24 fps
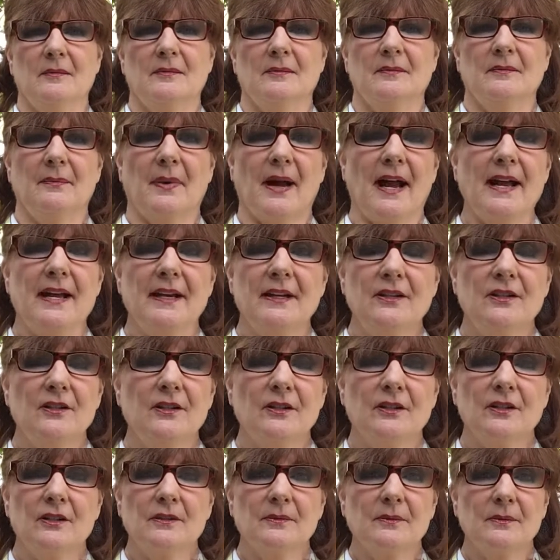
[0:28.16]
buying
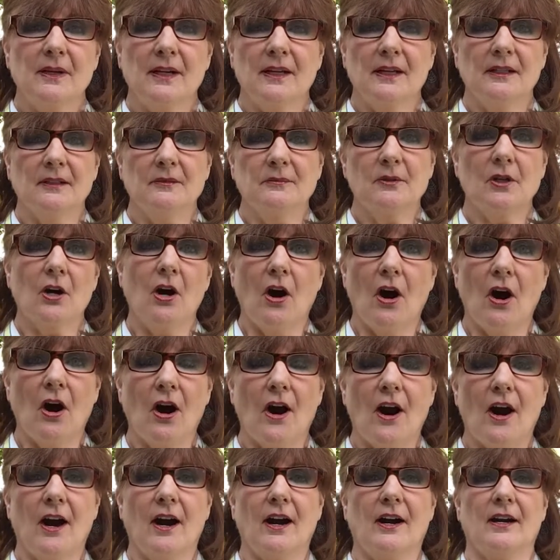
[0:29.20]
your
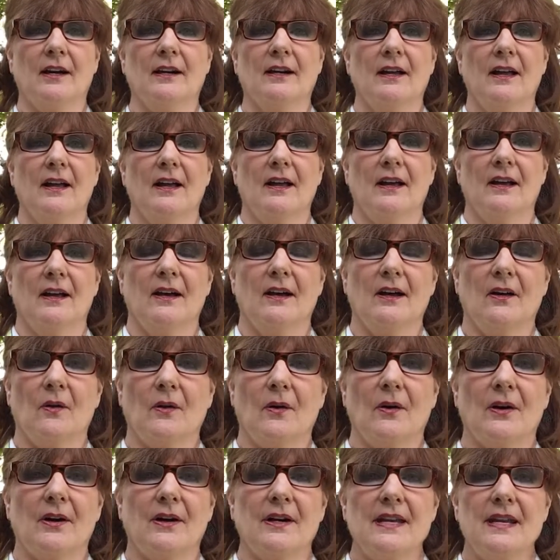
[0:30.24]
car
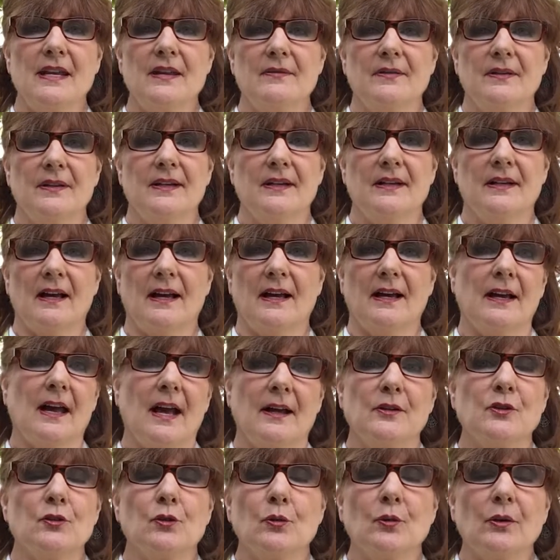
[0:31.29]
or even a
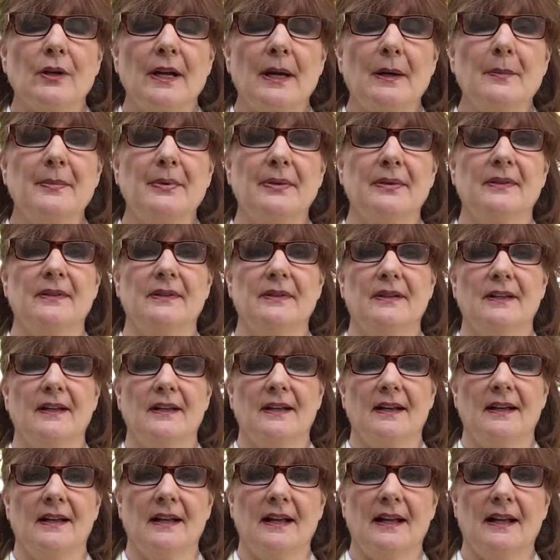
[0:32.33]
trip.
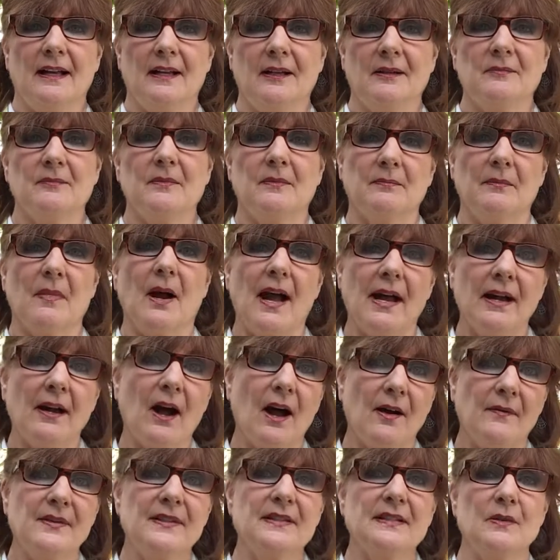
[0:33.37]
Mine
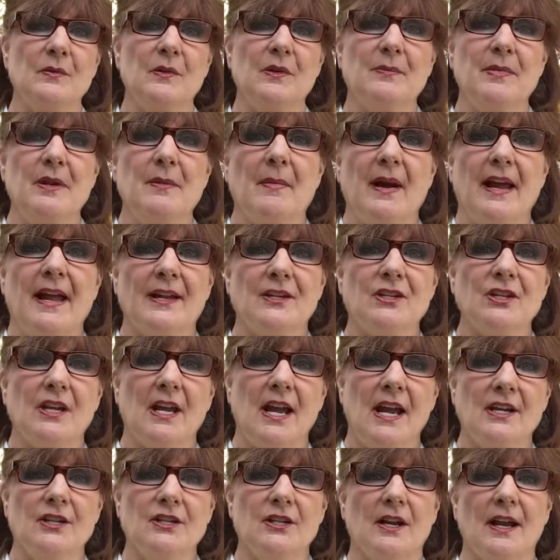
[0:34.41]
obviously would be my
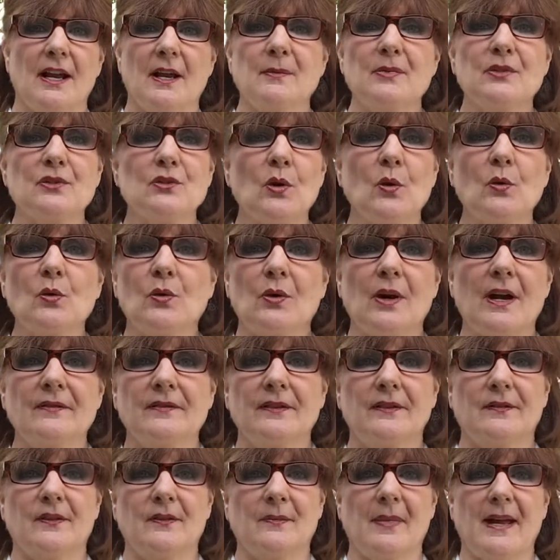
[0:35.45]
education. I am so grateful
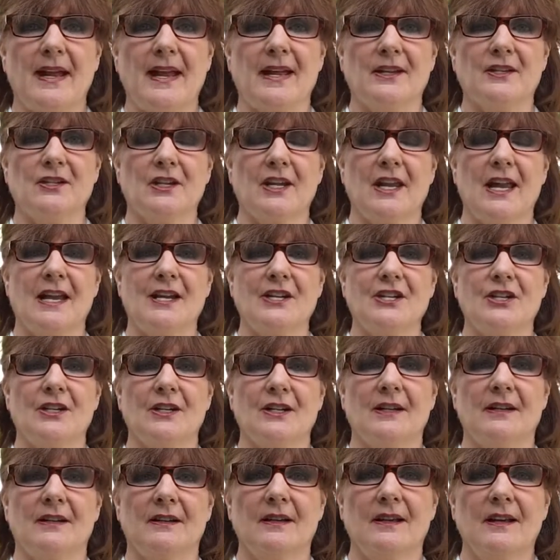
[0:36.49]
for my education
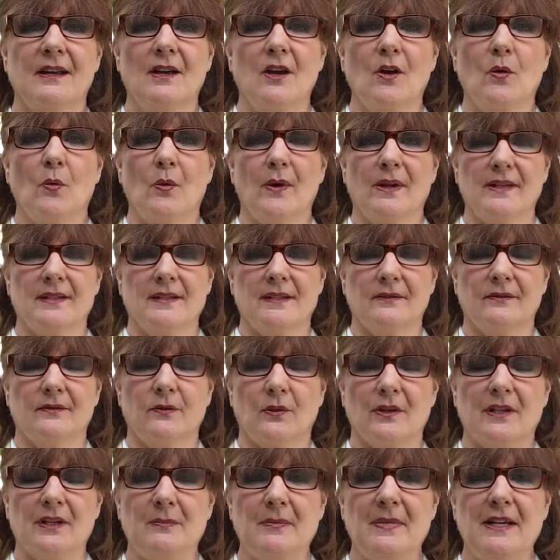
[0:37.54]
and what it's
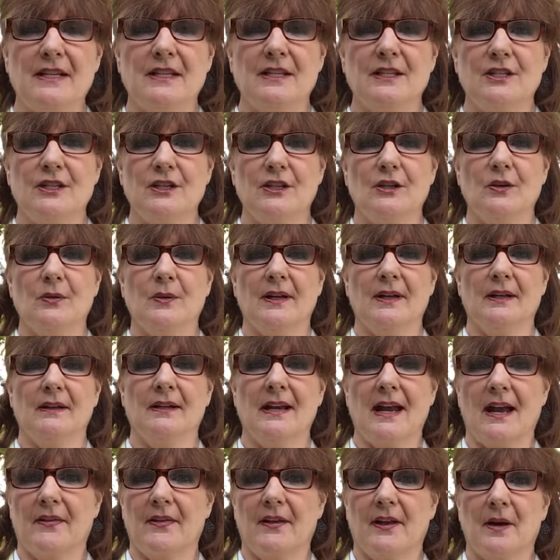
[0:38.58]
afforded me to do, and
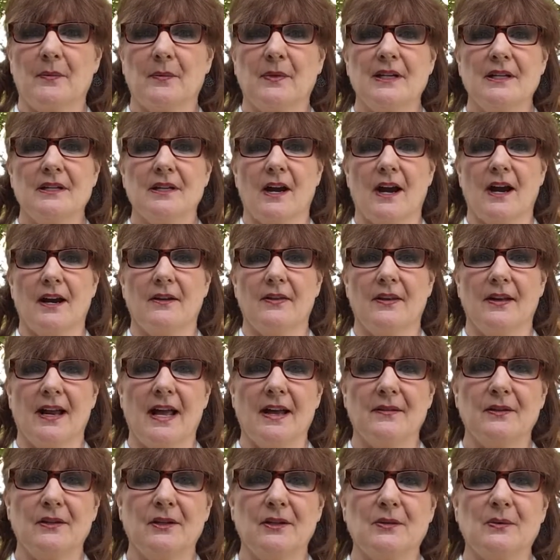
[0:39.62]
now that I'm retired, that I
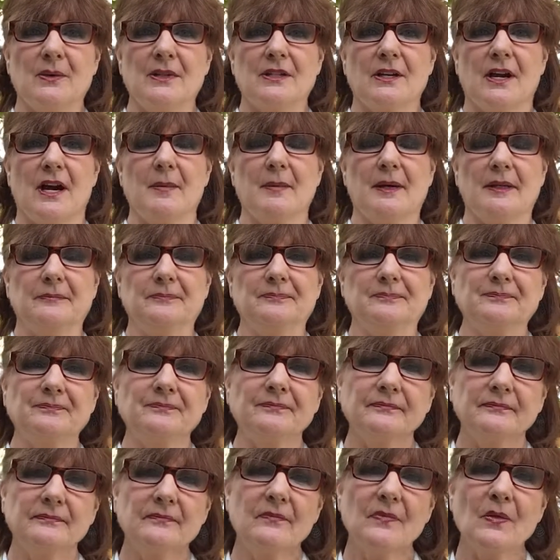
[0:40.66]
have a good retirement.
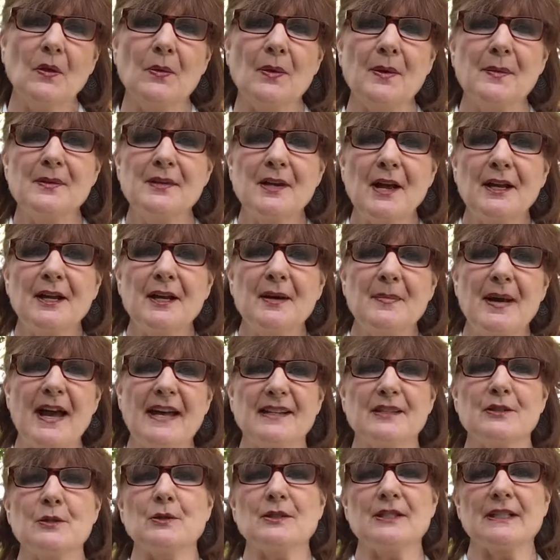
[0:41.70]
What I'm talking about
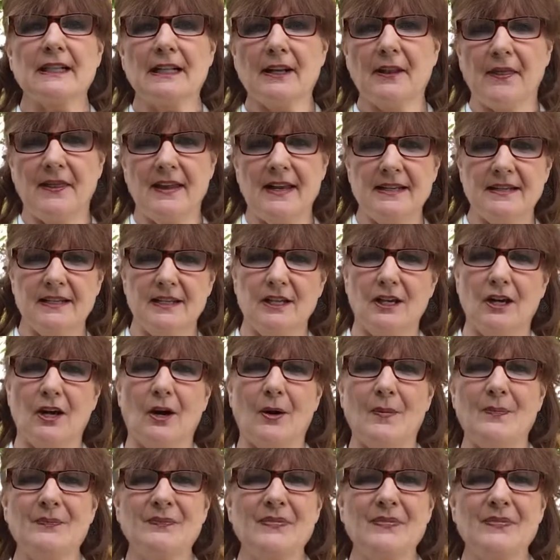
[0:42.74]
is those little things that you go,